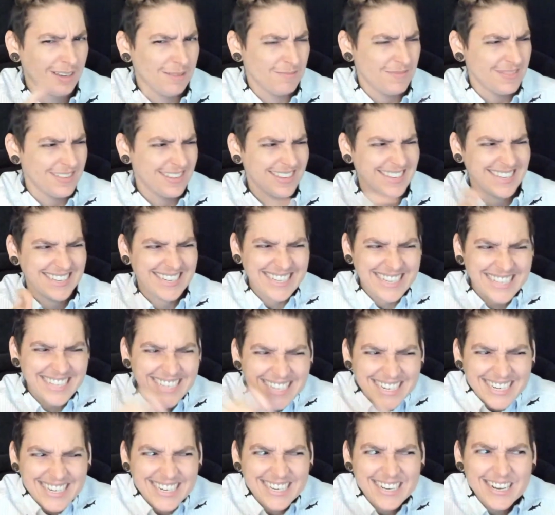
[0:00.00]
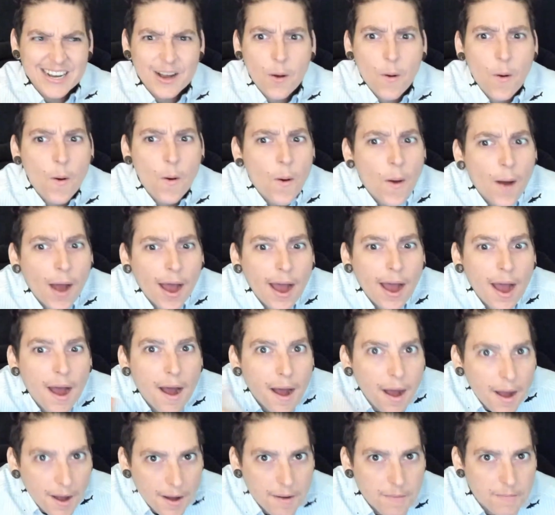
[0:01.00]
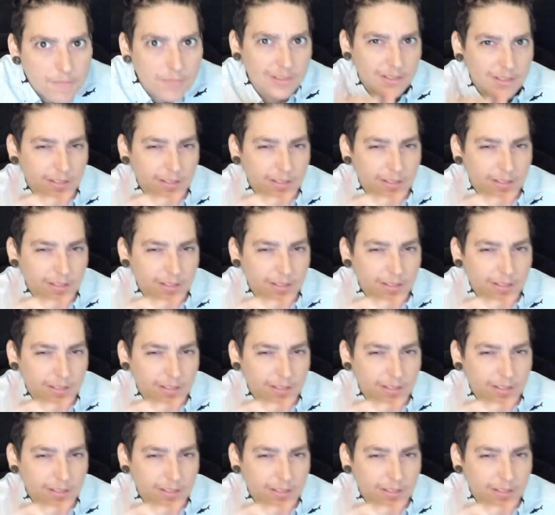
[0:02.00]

what was happening in the crowd.